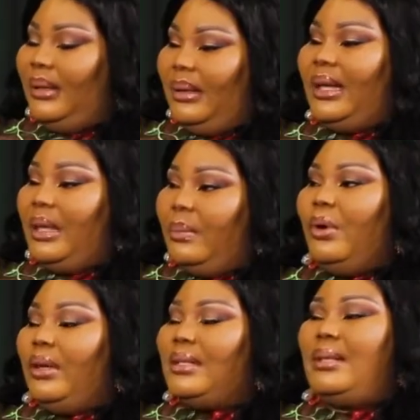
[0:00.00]
a
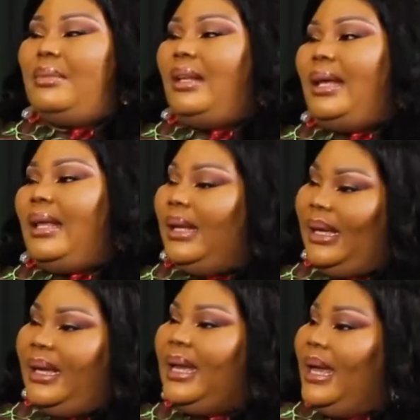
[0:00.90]
keyboard or something like that,
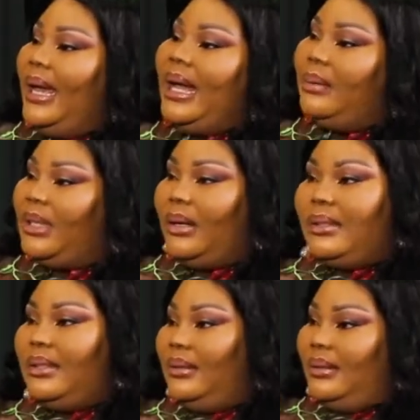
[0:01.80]
like it comes
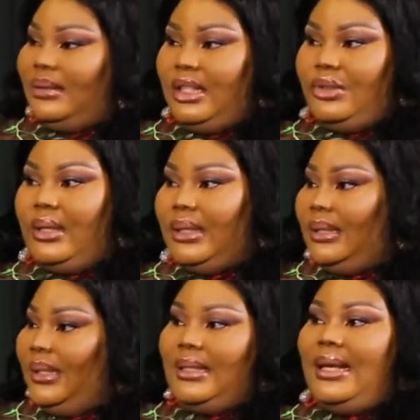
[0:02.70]
out naturally,
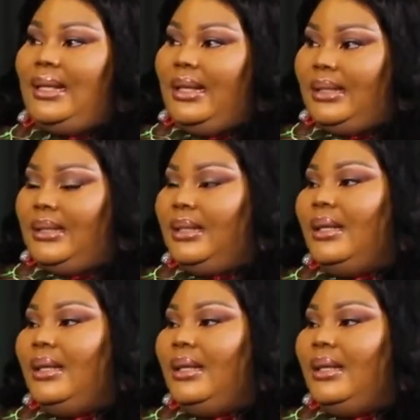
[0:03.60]
just like that.